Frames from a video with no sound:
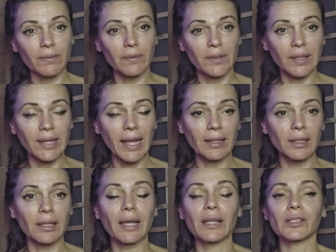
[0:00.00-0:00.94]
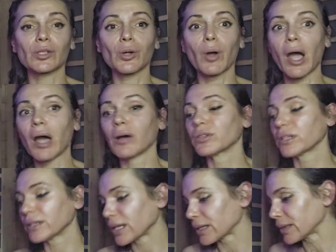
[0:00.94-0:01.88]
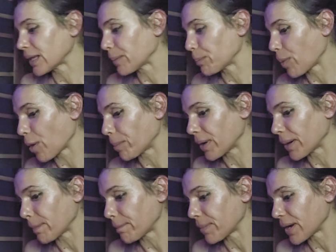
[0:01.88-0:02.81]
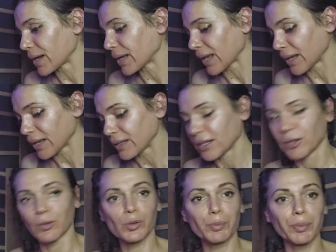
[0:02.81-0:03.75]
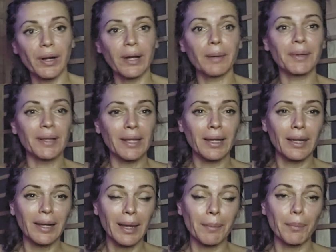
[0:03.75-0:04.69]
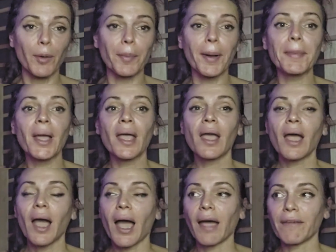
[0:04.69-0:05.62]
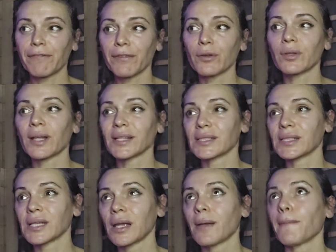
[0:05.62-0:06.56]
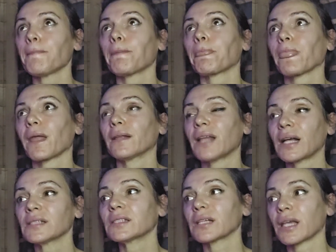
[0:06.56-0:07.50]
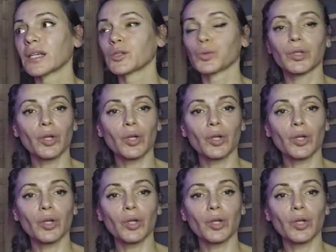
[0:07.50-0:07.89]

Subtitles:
the dandelions all out, and then they pop up again, and you spray them, and they again pop up. I feel that's the case with